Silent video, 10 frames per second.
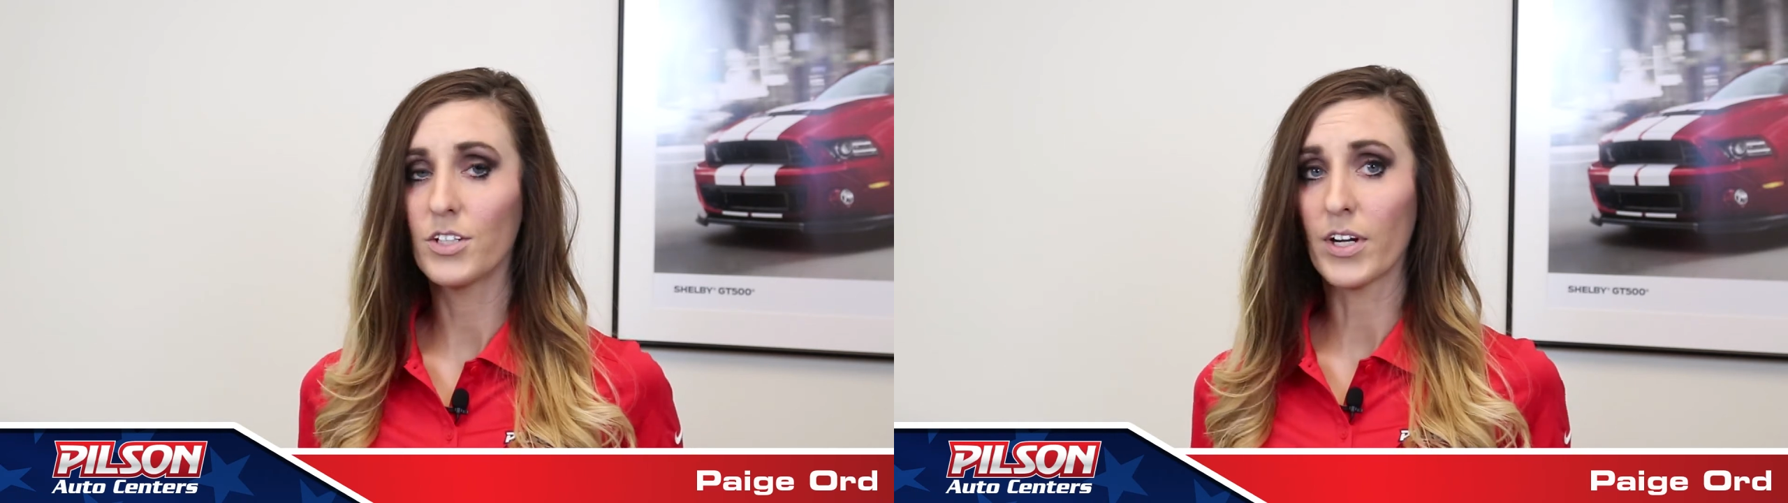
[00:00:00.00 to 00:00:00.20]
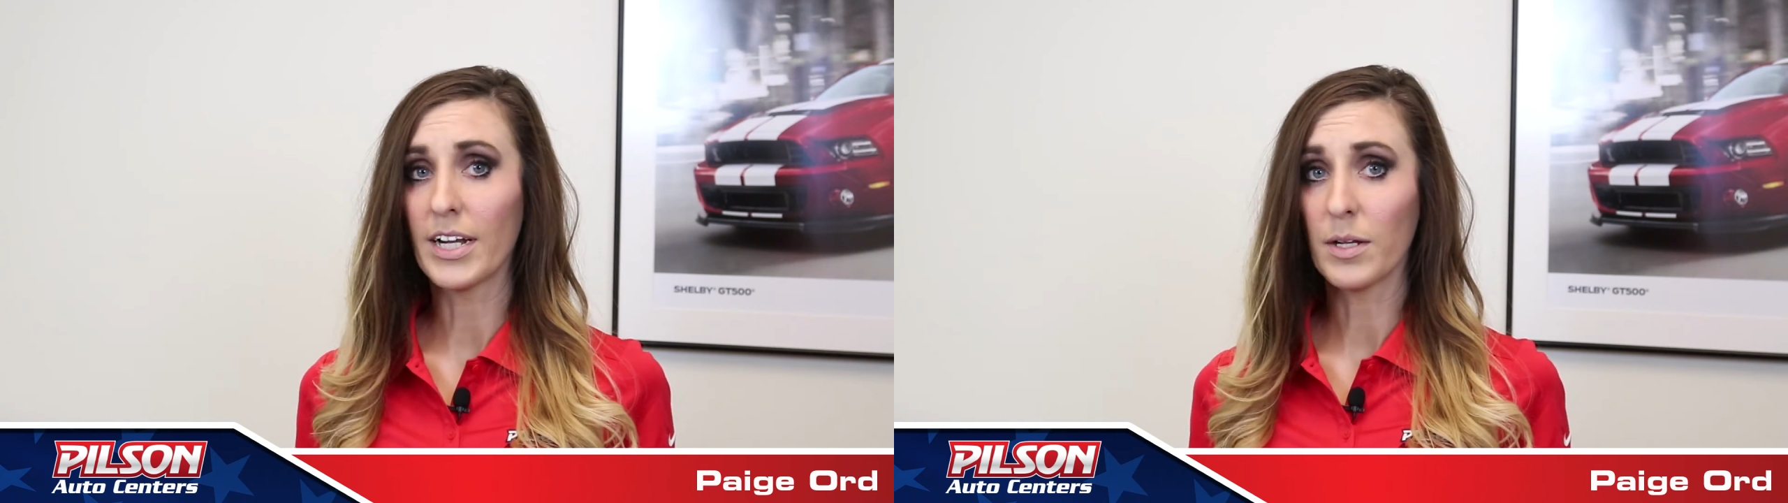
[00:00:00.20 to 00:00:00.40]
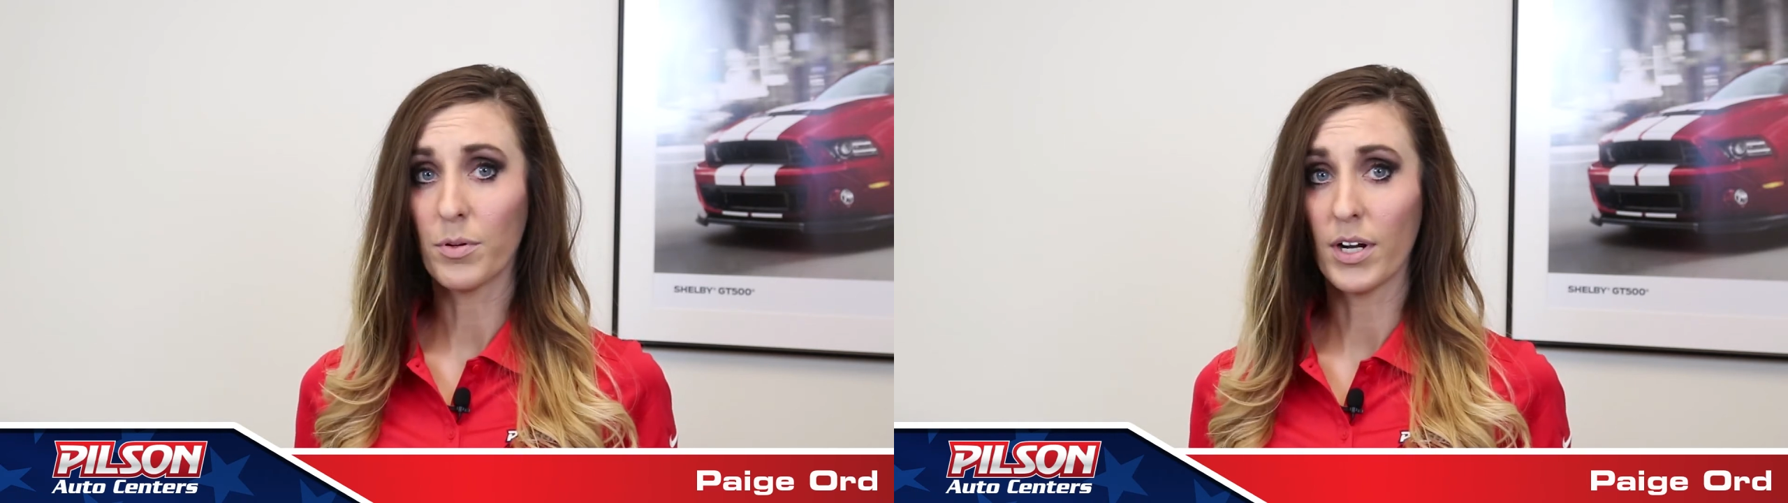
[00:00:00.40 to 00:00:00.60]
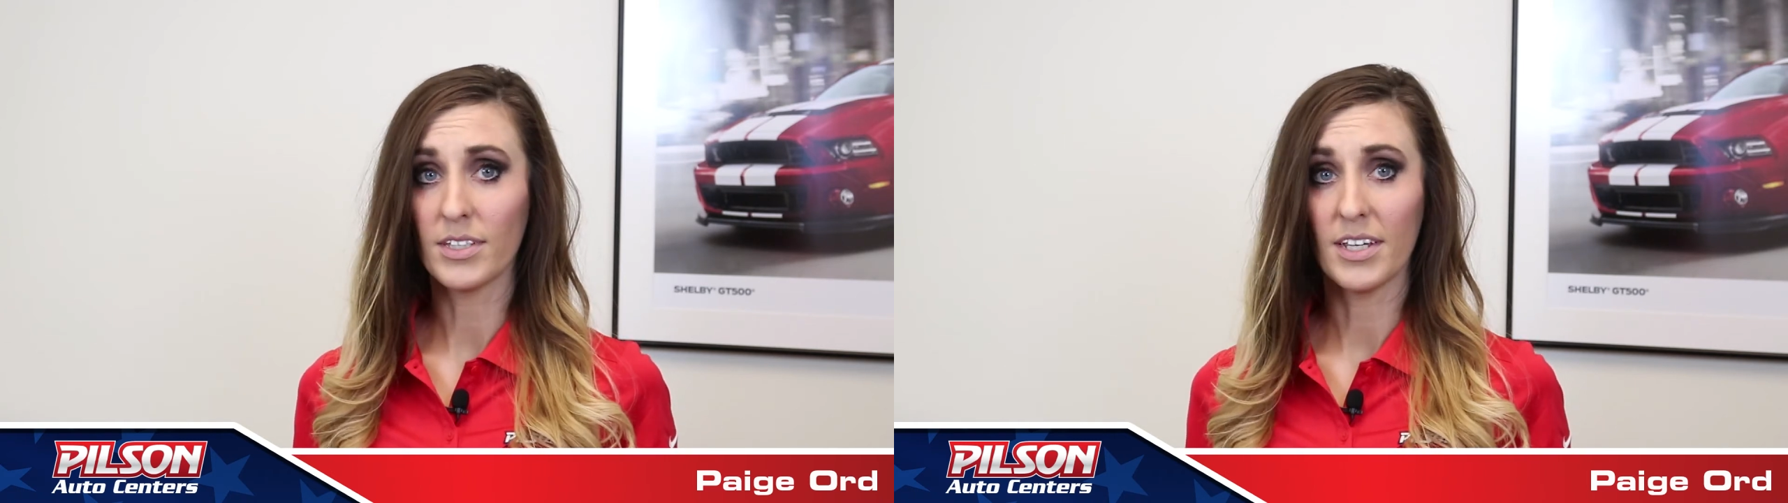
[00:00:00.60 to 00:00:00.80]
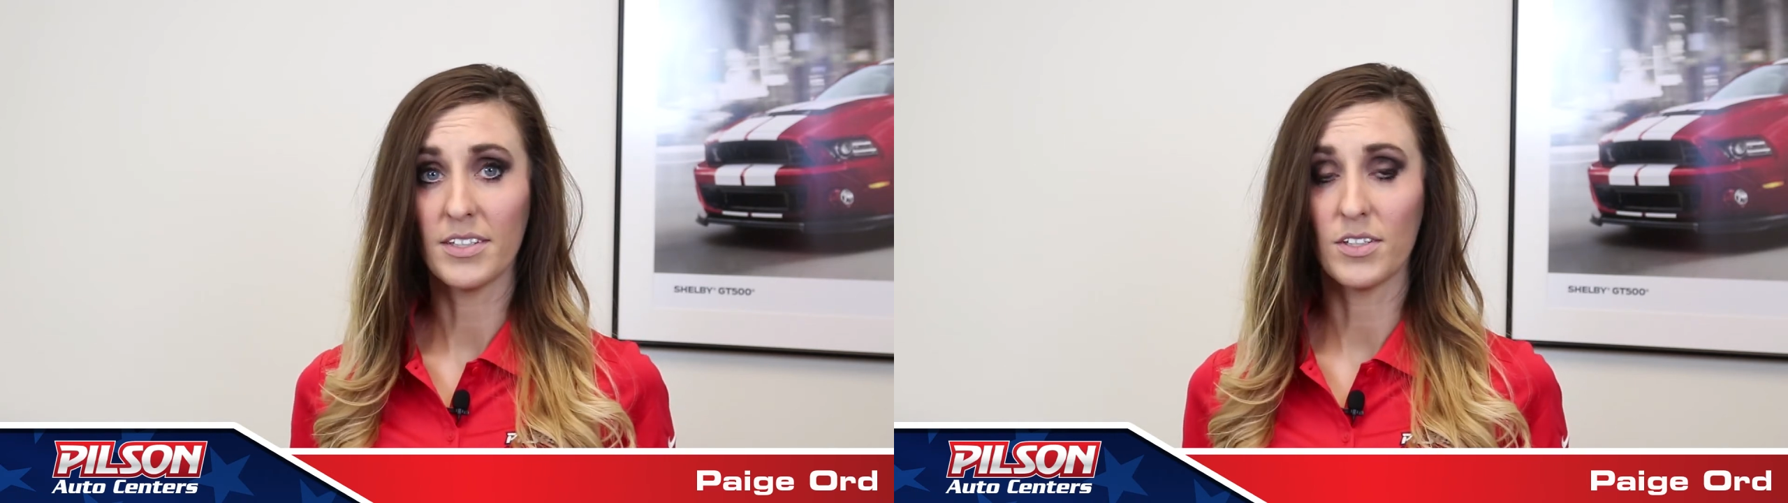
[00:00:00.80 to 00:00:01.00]
training
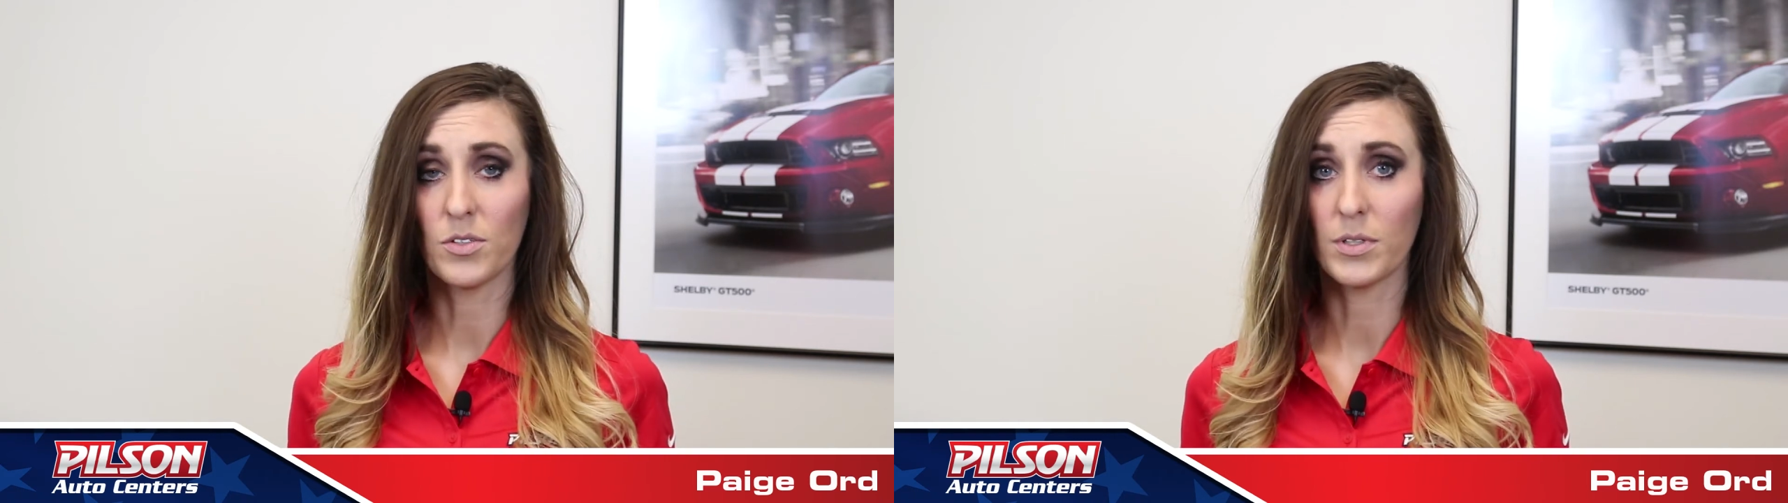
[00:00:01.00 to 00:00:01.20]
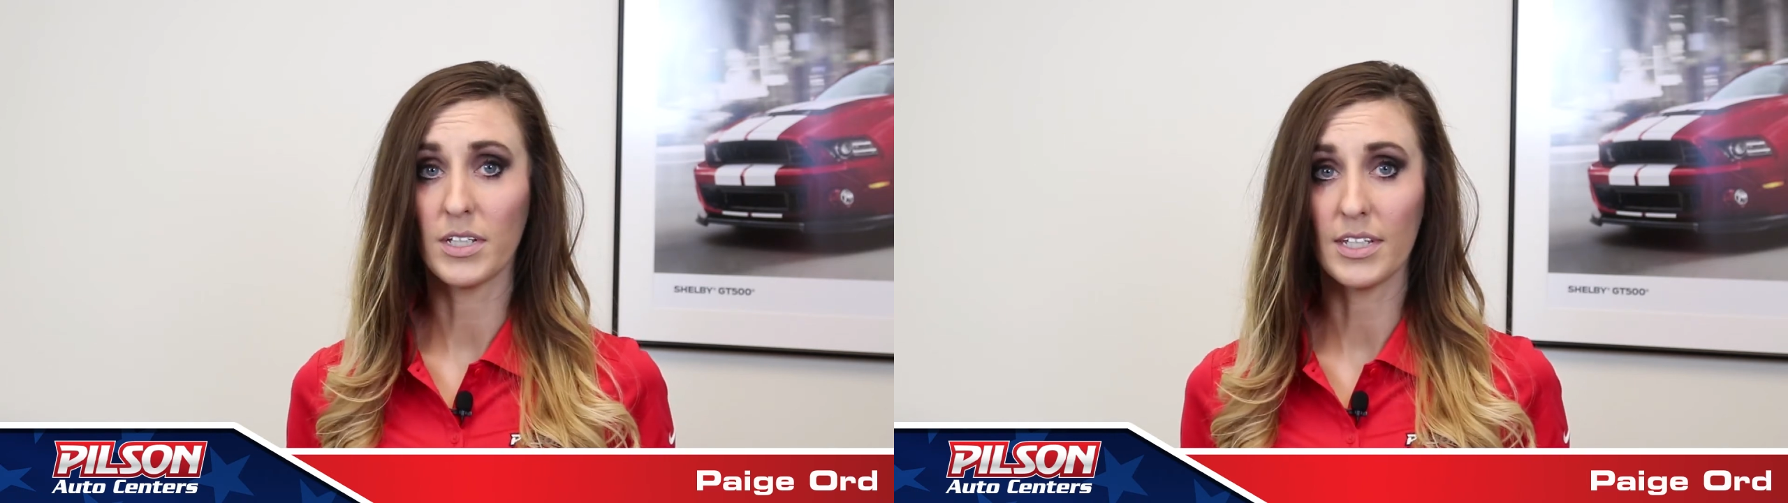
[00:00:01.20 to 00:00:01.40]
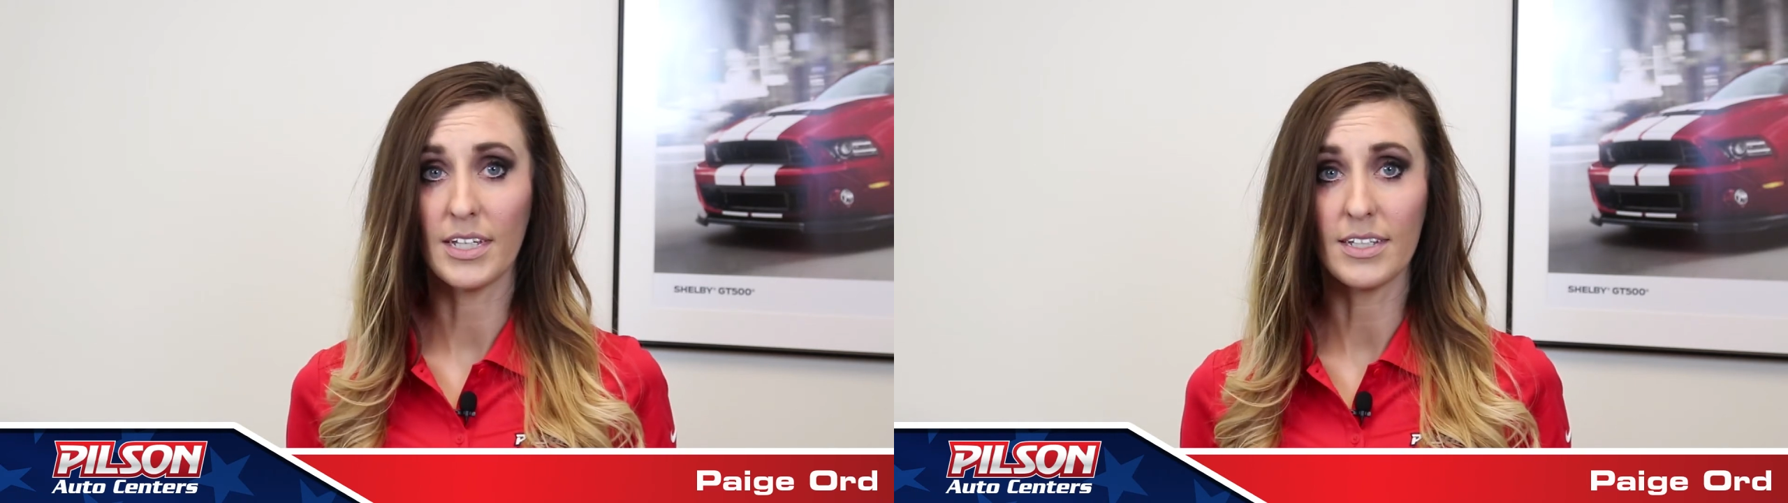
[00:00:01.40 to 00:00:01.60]
process is really